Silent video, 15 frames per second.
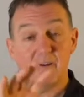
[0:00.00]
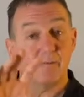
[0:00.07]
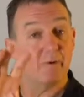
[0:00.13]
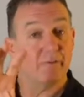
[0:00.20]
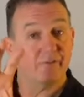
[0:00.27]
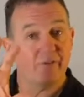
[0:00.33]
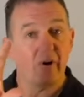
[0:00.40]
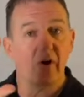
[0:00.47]

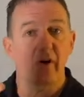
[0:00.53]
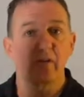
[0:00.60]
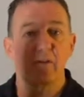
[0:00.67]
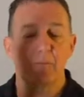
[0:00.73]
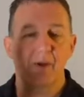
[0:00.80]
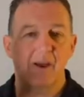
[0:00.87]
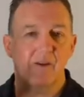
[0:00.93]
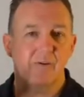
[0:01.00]
refine
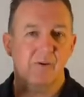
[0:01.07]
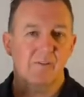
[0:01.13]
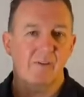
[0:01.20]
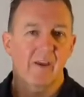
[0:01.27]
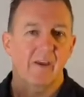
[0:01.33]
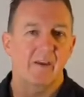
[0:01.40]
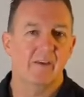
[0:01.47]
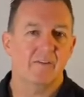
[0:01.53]
the boundaries.
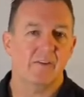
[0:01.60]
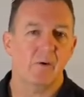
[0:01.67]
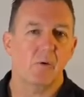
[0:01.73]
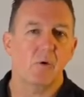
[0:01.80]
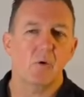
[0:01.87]
So